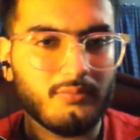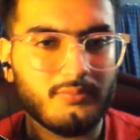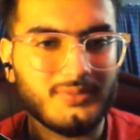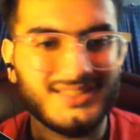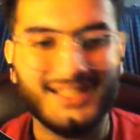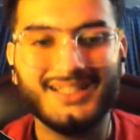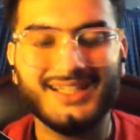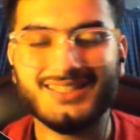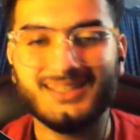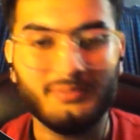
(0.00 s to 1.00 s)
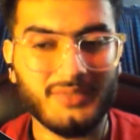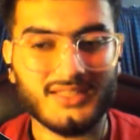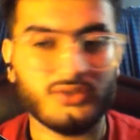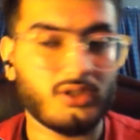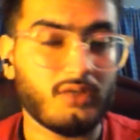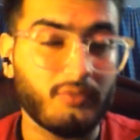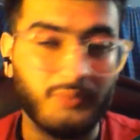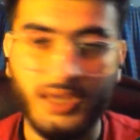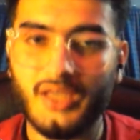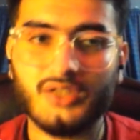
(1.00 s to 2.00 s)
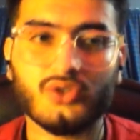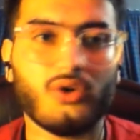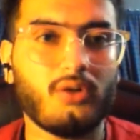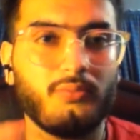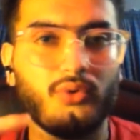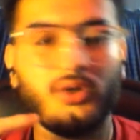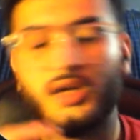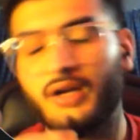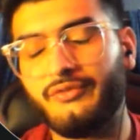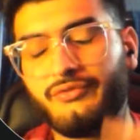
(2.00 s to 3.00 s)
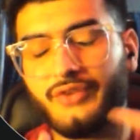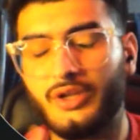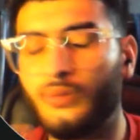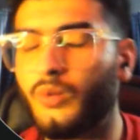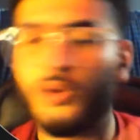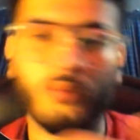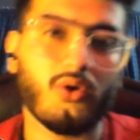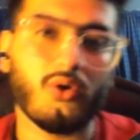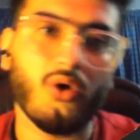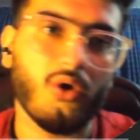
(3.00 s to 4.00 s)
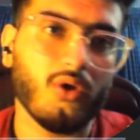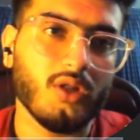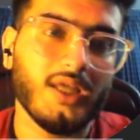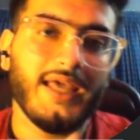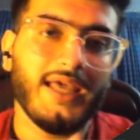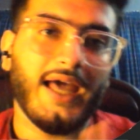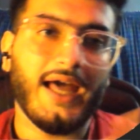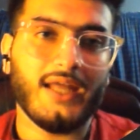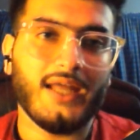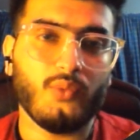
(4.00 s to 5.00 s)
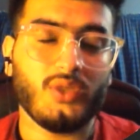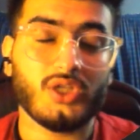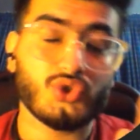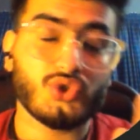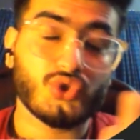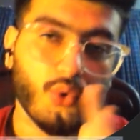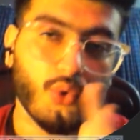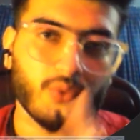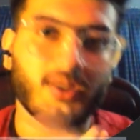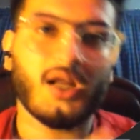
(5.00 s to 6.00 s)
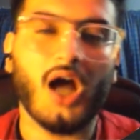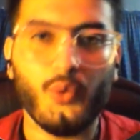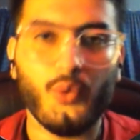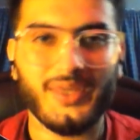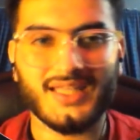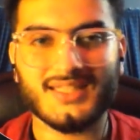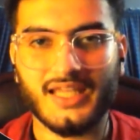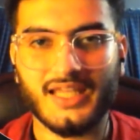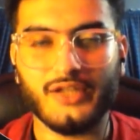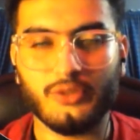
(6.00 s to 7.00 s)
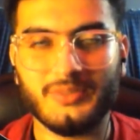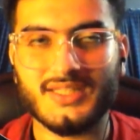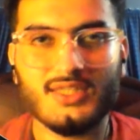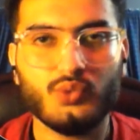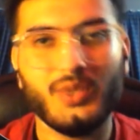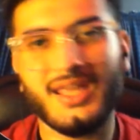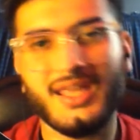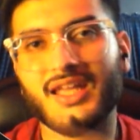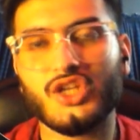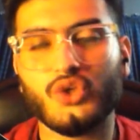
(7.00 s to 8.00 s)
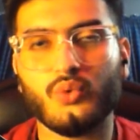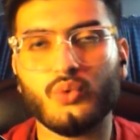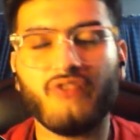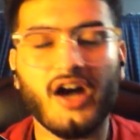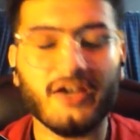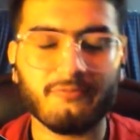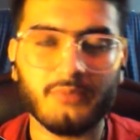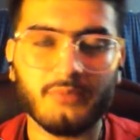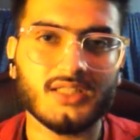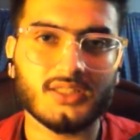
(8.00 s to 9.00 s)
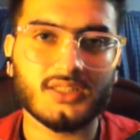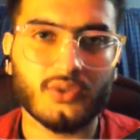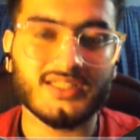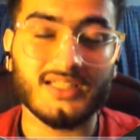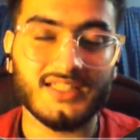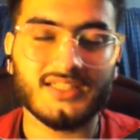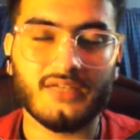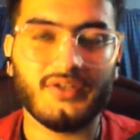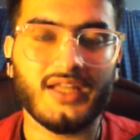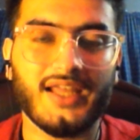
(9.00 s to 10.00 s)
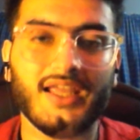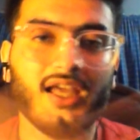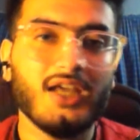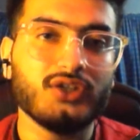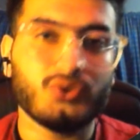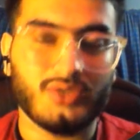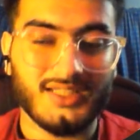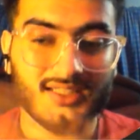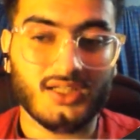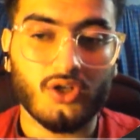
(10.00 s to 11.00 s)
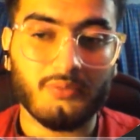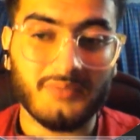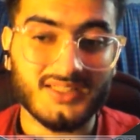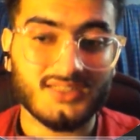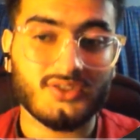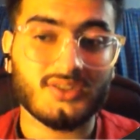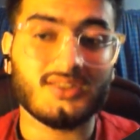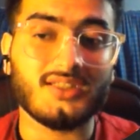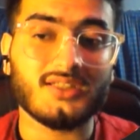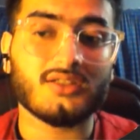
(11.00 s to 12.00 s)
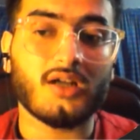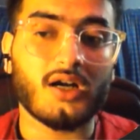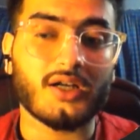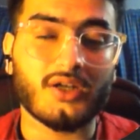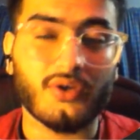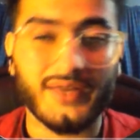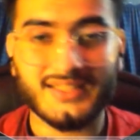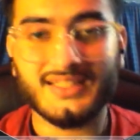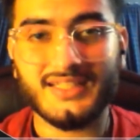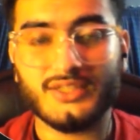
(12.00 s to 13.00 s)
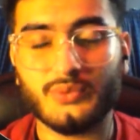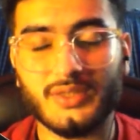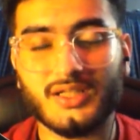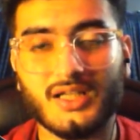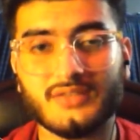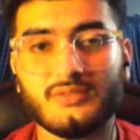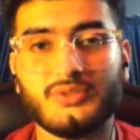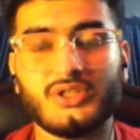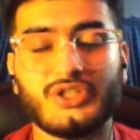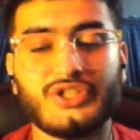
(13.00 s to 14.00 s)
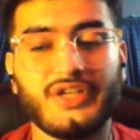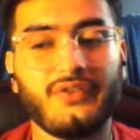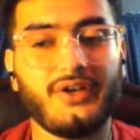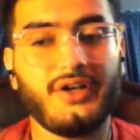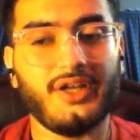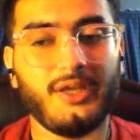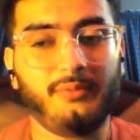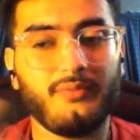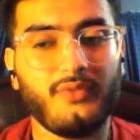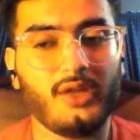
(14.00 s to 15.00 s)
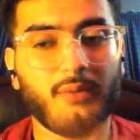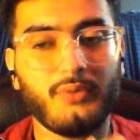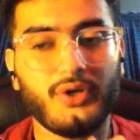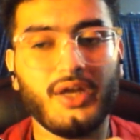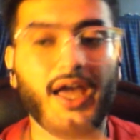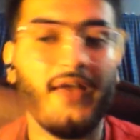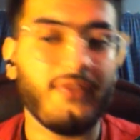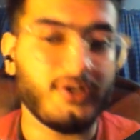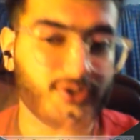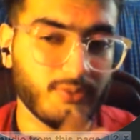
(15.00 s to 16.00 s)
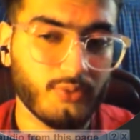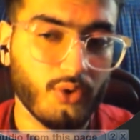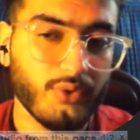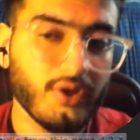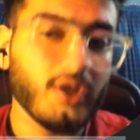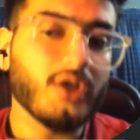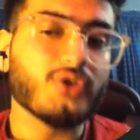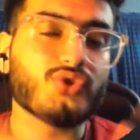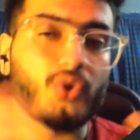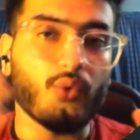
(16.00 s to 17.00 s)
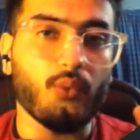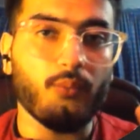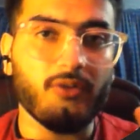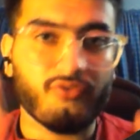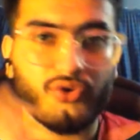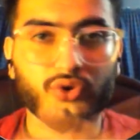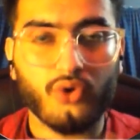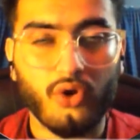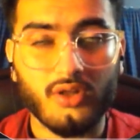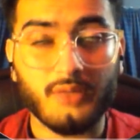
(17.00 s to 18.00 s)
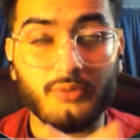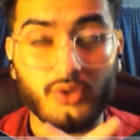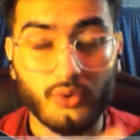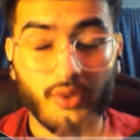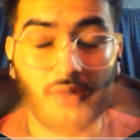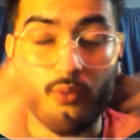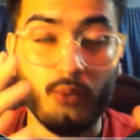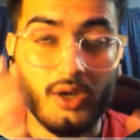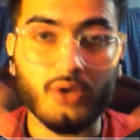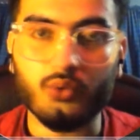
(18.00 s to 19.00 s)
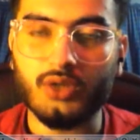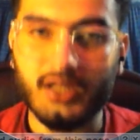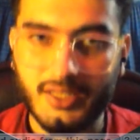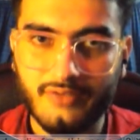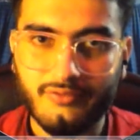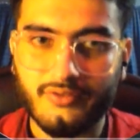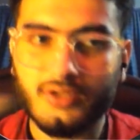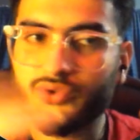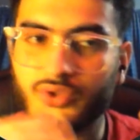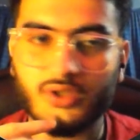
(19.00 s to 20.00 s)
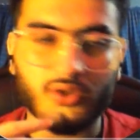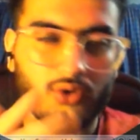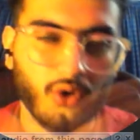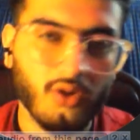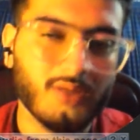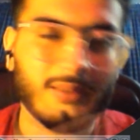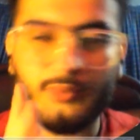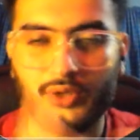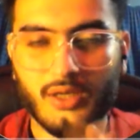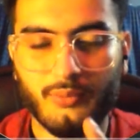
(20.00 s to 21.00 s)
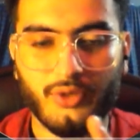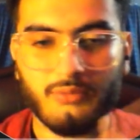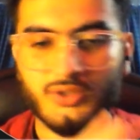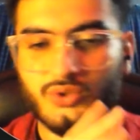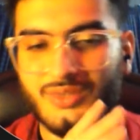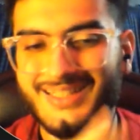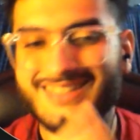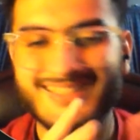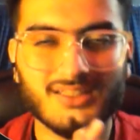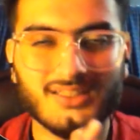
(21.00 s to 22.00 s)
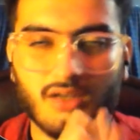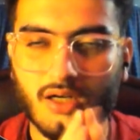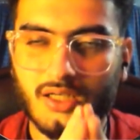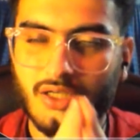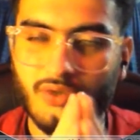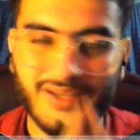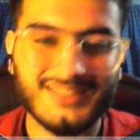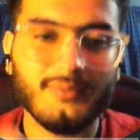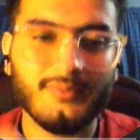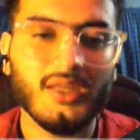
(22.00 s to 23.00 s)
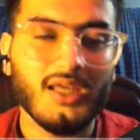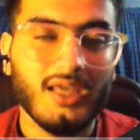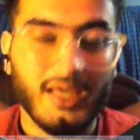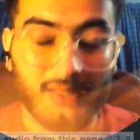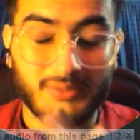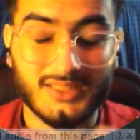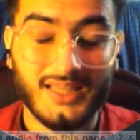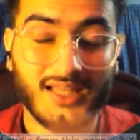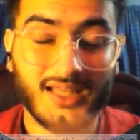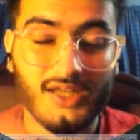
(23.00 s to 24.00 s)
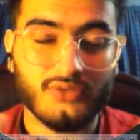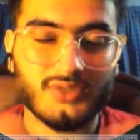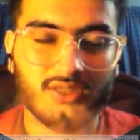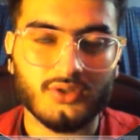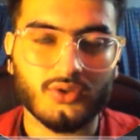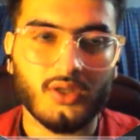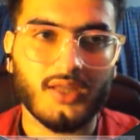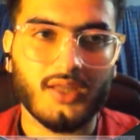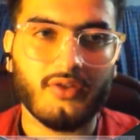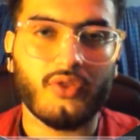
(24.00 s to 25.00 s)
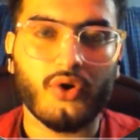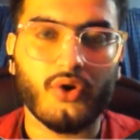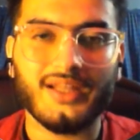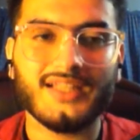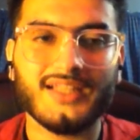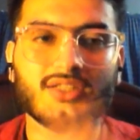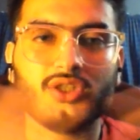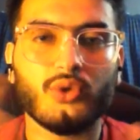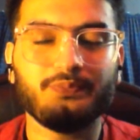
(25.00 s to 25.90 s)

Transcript: send us a message on our page or book a free one-on-one call, and we can show you that how we can scale your business. We can get you 5+ crazy leads every day. So these are not messages, these are crazy leads where customers are sharing their name, number, and their zip code. So before you call them, you know that where do they live, so you can call them and book an appointment. So these leads are crazy. And beside that, you saw that there were 30 leads. So